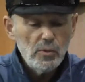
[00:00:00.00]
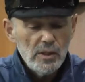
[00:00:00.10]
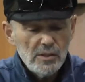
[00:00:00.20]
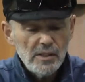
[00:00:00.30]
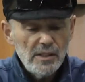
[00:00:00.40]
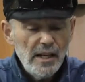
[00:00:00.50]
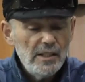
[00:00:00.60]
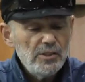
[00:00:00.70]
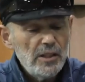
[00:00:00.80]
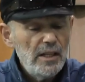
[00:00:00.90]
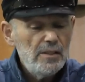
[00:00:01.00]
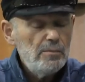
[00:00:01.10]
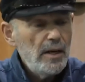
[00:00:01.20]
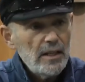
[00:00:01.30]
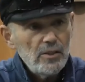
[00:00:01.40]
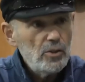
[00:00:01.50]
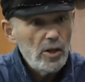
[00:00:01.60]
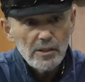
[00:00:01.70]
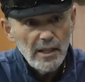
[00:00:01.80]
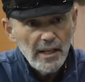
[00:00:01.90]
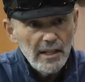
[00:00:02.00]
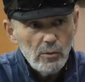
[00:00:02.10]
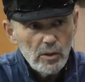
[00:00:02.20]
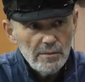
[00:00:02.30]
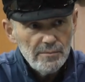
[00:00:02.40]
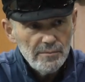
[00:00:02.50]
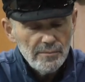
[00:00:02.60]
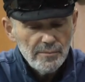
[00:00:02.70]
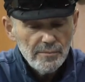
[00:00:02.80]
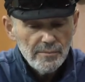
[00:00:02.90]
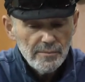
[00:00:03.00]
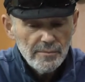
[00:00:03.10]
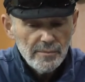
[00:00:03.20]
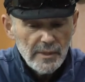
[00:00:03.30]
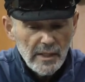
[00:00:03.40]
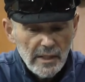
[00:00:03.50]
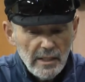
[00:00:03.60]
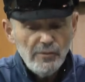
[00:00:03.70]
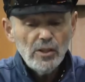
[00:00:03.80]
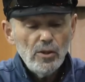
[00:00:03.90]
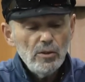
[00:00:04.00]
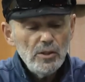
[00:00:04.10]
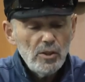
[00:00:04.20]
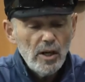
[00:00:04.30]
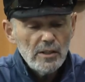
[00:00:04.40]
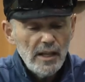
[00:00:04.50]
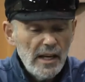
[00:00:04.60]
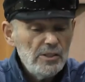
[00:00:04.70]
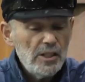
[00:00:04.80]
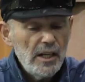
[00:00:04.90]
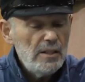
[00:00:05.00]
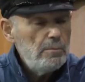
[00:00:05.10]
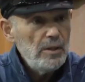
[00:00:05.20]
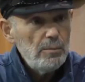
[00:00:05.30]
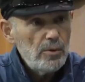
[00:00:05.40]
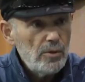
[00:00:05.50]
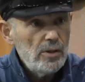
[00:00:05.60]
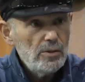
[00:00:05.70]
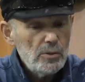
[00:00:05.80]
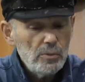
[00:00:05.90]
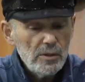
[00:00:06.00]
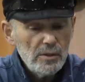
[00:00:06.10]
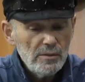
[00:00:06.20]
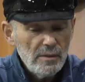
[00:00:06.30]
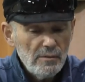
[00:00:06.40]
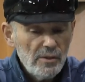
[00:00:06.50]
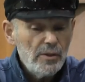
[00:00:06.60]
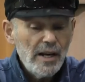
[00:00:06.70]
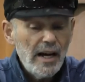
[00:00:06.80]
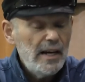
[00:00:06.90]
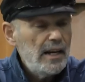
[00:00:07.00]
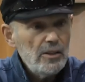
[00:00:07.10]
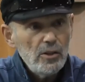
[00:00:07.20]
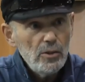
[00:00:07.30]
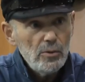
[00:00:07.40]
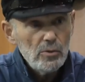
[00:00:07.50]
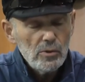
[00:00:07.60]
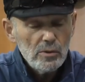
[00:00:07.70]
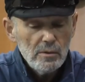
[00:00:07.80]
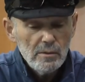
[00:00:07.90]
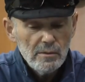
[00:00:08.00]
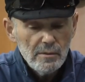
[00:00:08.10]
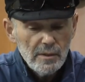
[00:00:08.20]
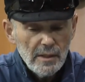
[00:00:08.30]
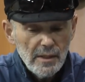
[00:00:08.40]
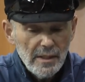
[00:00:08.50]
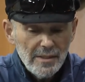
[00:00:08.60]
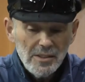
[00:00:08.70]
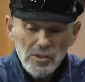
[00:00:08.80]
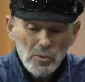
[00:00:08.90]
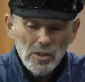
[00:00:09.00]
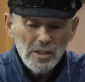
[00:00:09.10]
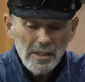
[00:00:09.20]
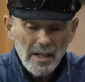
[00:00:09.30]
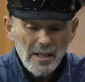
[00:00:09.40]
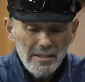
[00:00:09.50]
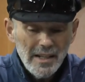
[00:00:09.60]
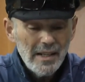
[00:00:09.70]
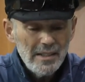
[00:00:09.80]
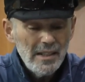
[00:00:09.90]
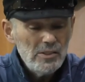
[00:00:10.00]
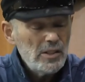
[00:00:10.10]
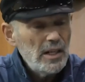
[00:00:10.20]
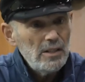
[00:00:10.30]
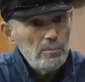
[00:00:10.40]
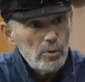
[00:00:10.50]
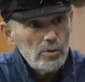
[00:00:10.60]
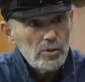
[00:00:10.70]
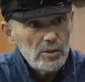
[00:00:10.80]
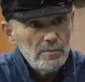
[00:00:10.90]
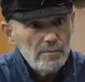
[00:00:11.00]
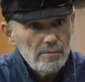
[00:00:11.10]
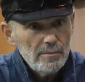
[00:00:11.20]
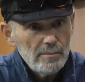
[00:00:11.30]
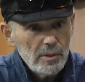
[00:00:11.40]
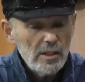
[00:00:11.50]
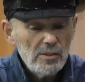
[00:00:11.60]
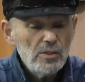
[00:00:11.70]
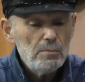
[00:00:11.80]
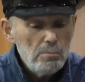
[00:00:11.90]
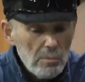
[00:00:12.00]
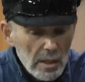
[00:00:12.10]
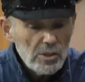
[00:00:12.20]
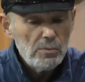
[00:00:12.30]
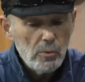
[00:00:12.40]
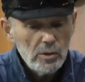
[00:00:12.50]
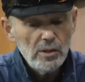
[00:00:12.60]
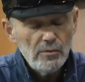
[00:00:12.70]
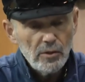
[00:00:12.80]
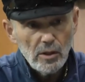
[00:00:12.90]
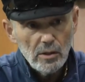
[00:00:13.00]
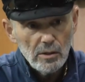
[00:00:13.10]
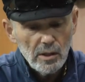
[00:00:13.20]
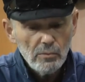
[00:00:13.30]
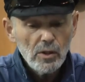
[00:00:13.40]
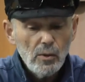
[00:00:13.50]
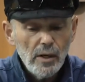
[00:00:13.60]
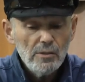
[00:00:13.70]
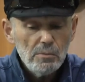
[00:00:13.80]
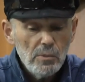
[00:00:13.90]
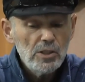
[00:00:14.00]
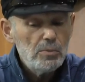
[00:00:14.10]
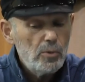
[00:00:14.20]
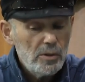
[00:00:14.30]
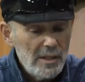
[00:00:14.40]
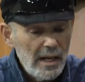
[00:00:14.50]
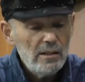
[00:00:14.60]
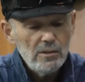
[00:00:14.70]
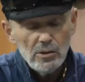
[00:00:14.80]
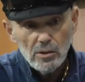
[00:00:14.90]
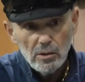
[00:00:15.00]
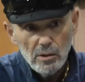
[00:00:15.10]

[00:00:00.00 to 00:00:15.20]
was that an educated man can talk to anyone. If he can only talk to educated people, those with very high I Qs, then you really are not an educated person, because it's much more difficult and requires much more knowledge